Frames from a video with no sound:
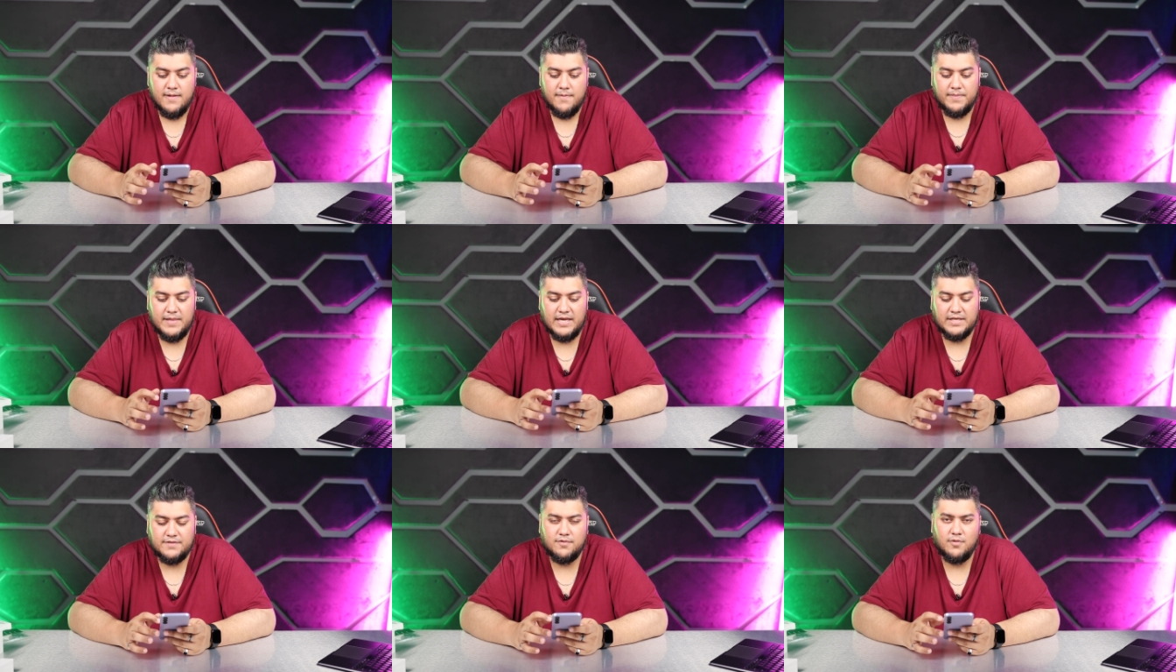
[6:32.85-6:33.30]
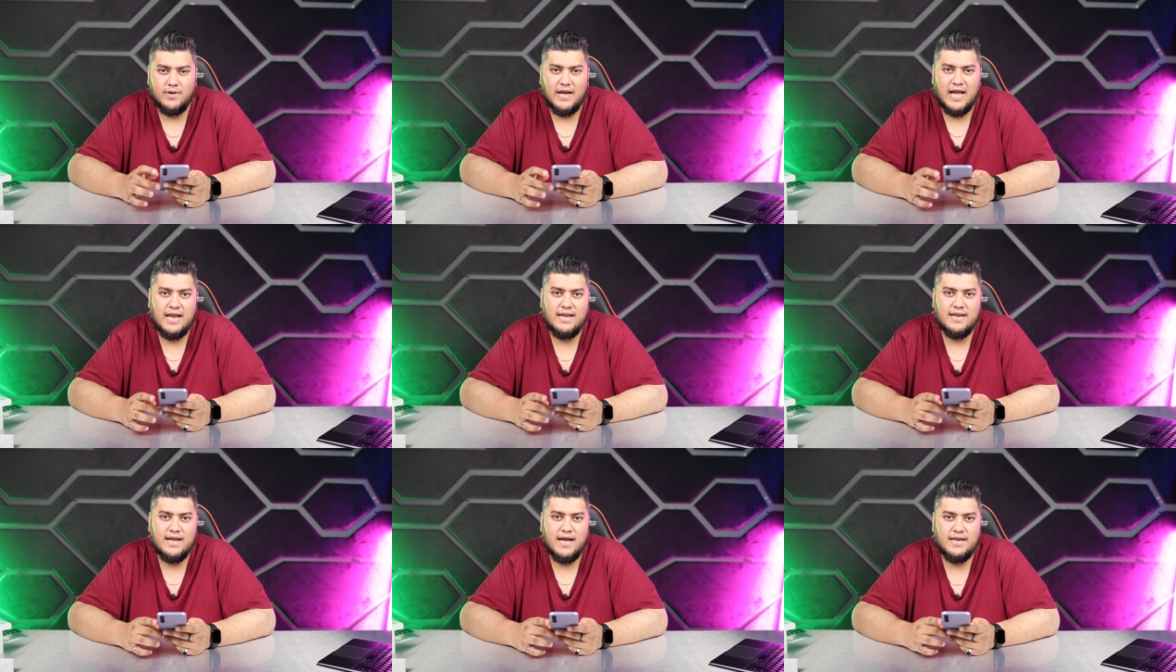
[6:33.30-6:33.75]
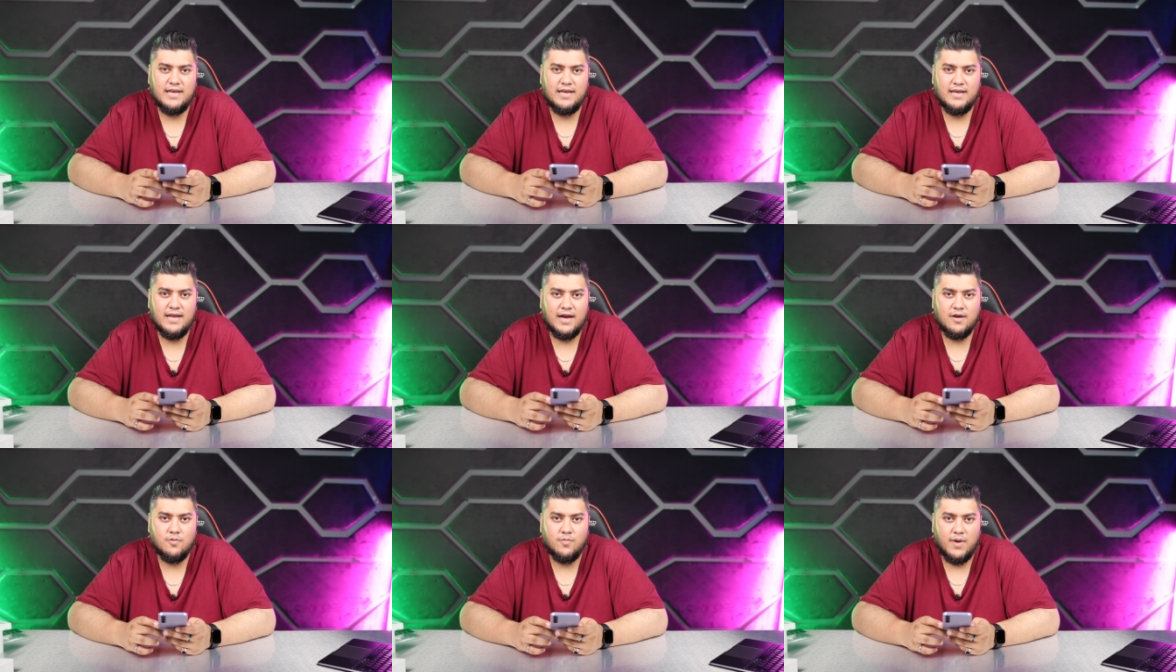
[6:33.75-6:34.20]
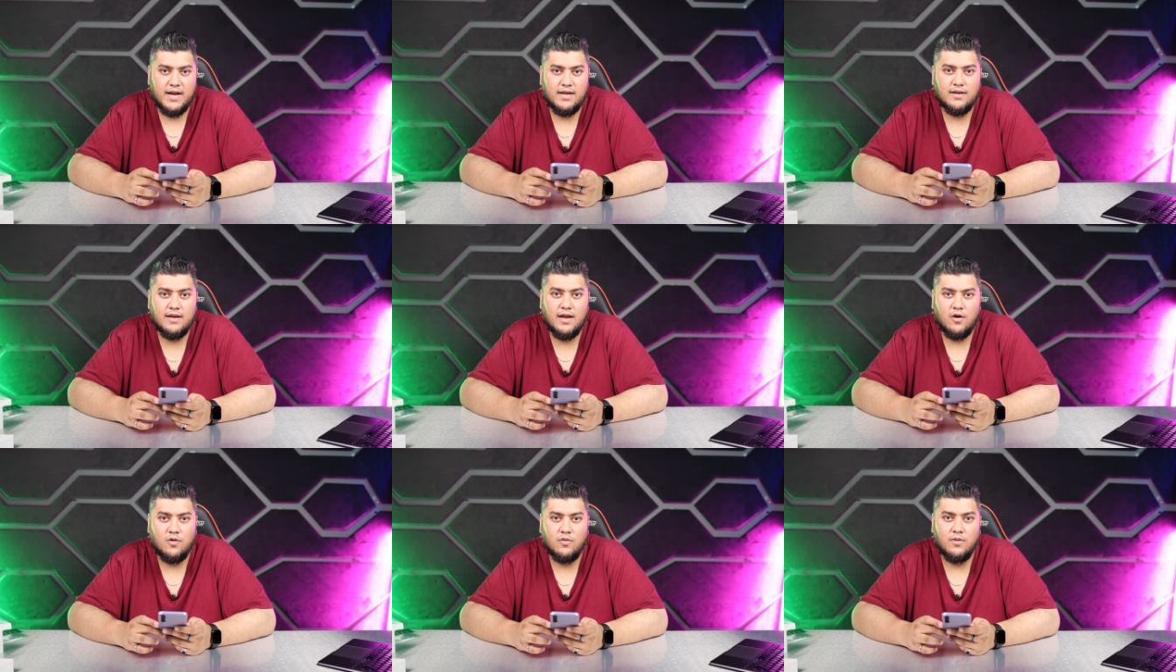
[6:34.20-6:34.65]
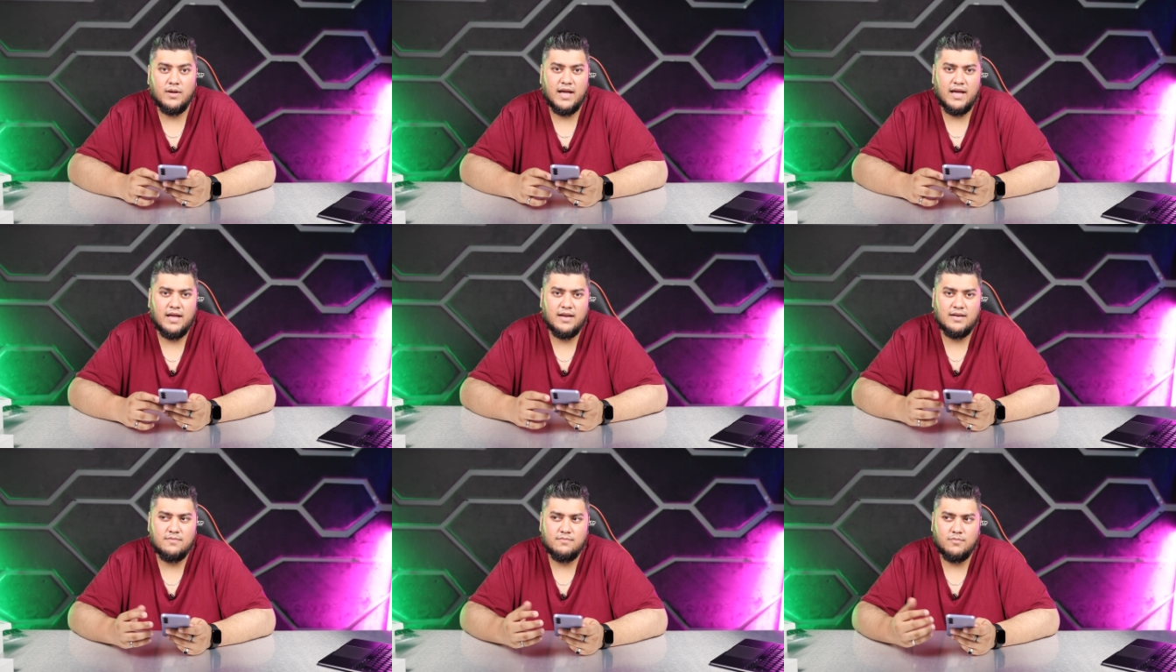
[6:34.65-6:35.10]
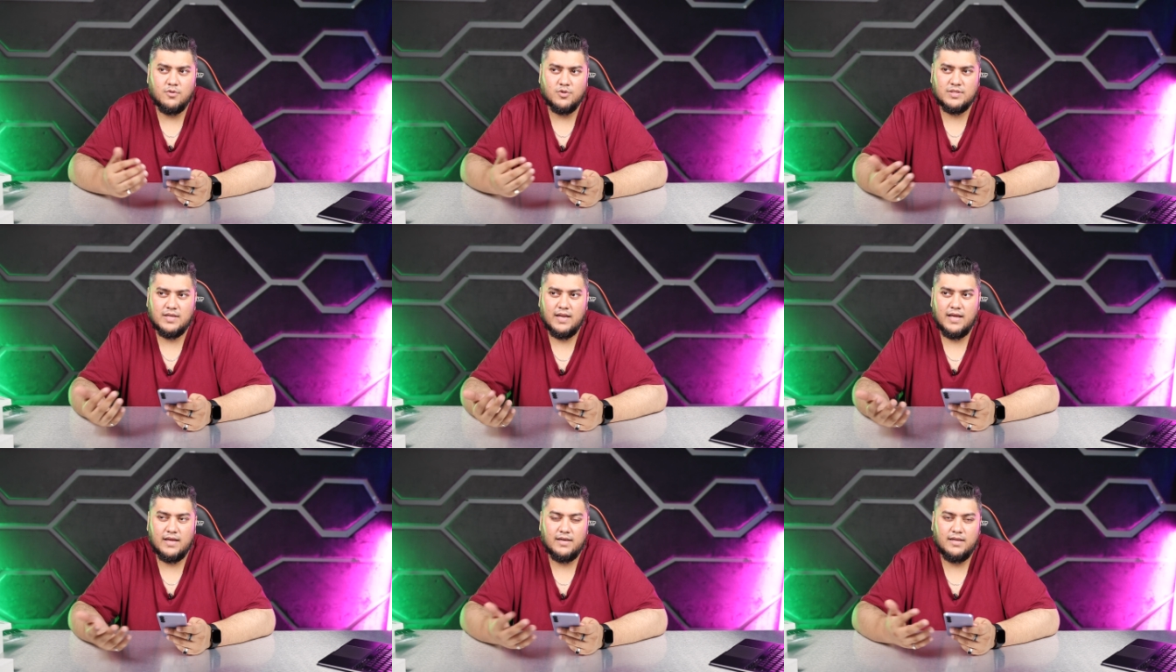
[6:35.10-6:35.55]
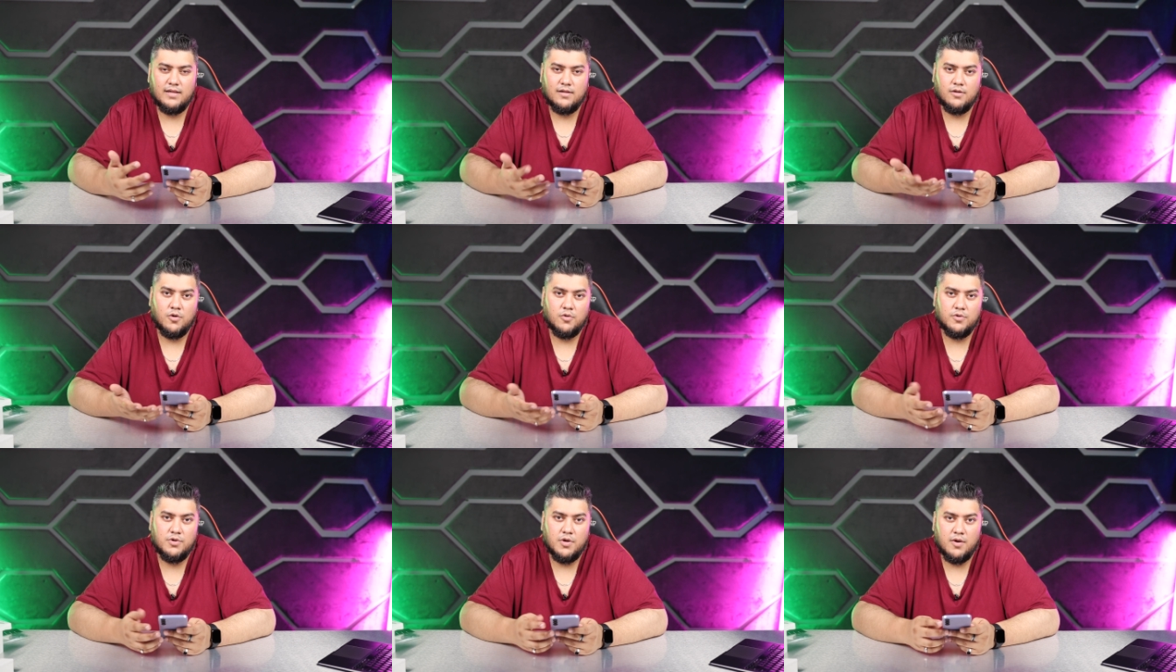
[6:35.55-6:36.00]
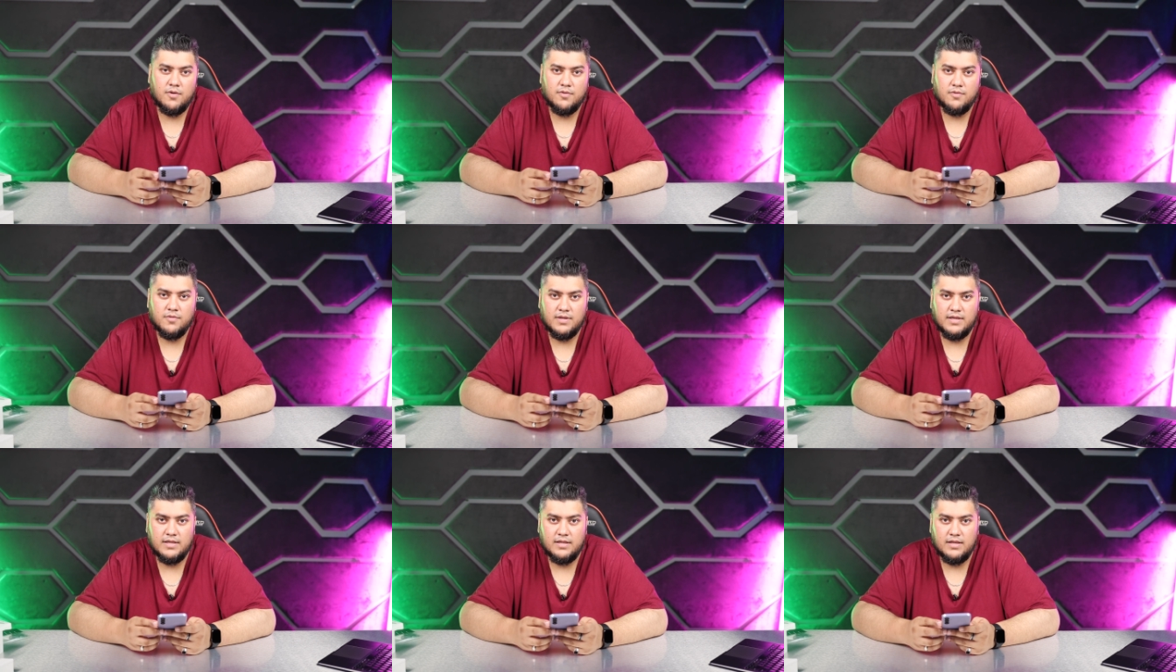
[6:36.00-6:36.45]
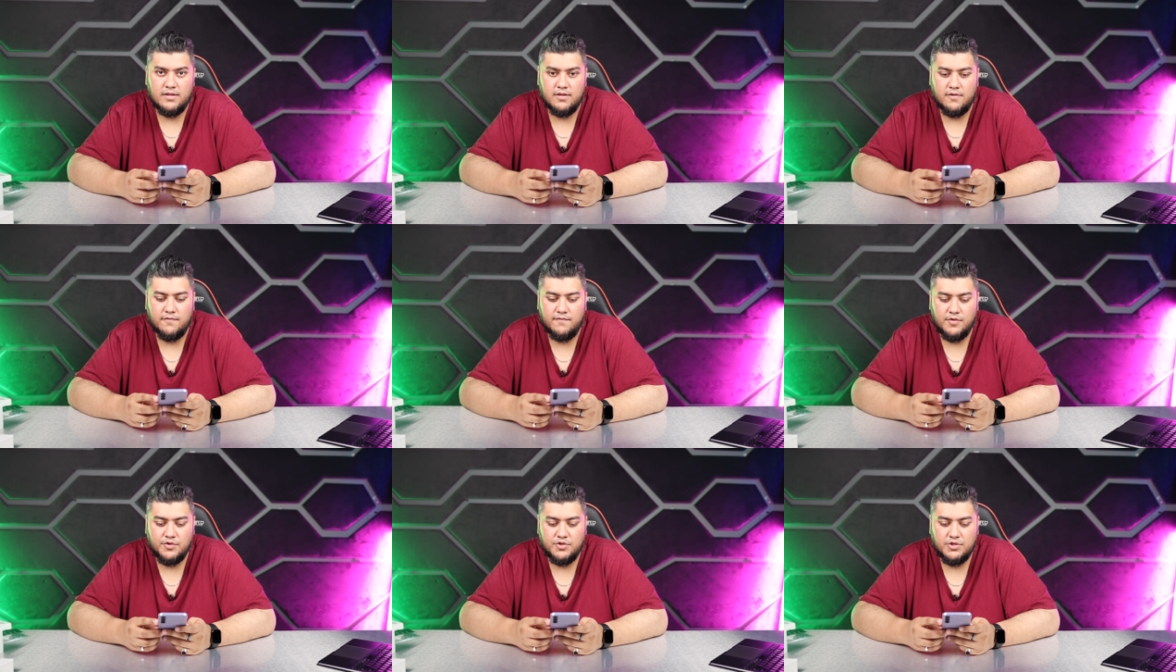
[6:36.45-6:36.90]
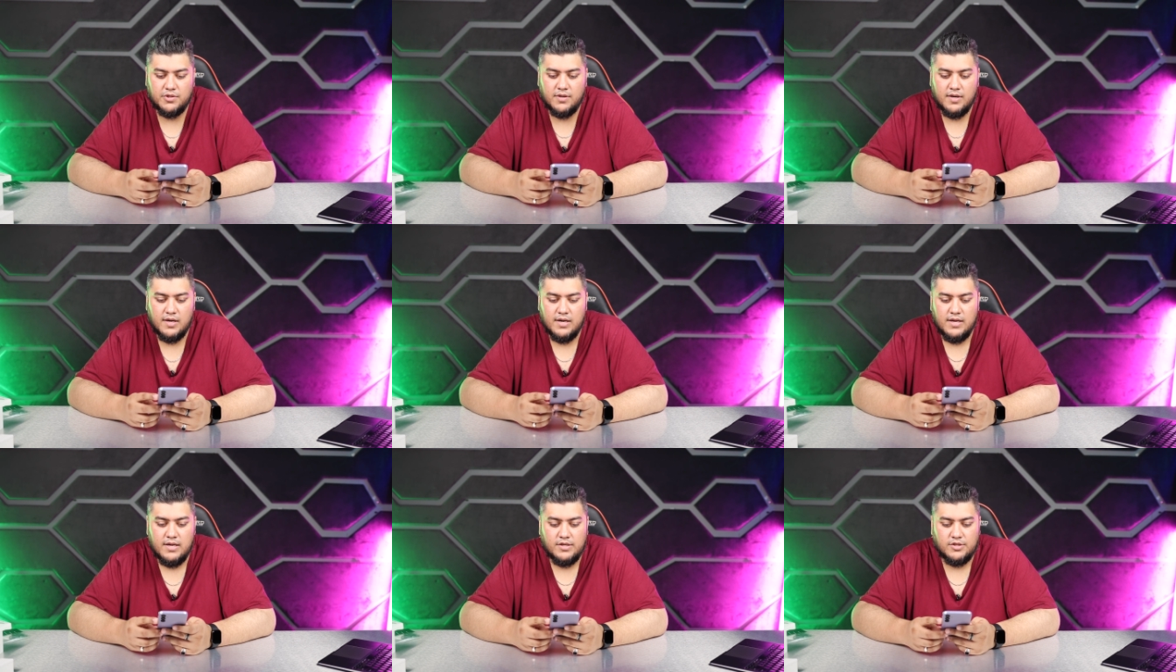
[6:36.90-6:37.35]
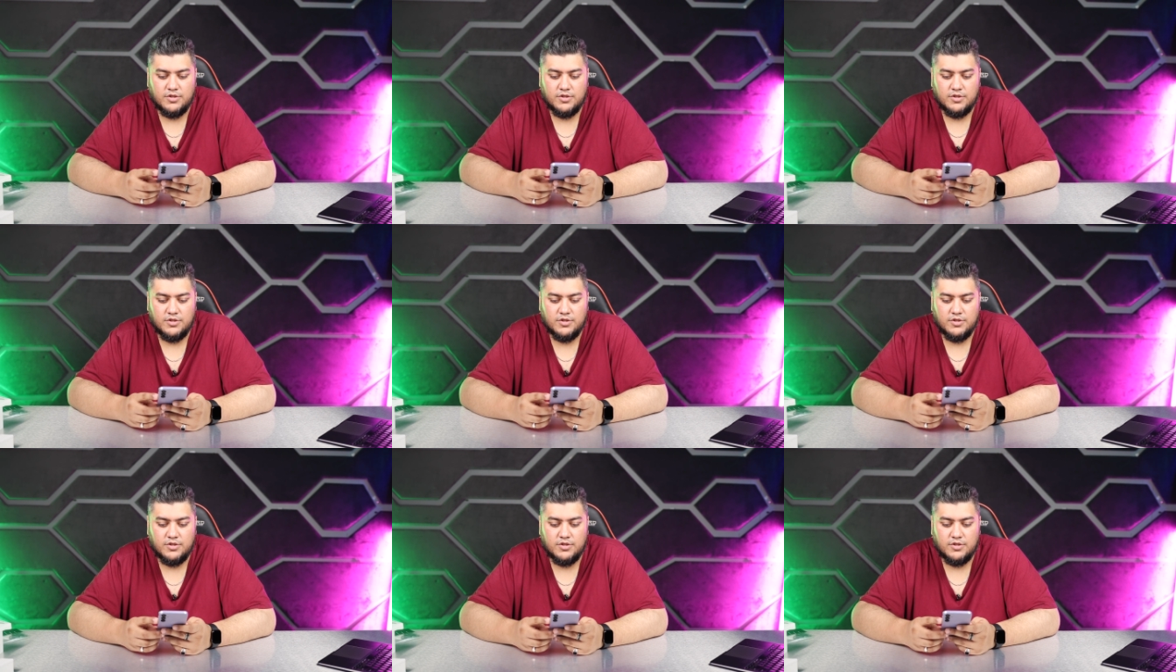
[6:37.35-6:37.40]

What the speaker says: that's for $899 right now, and most likely it'll go down in the future.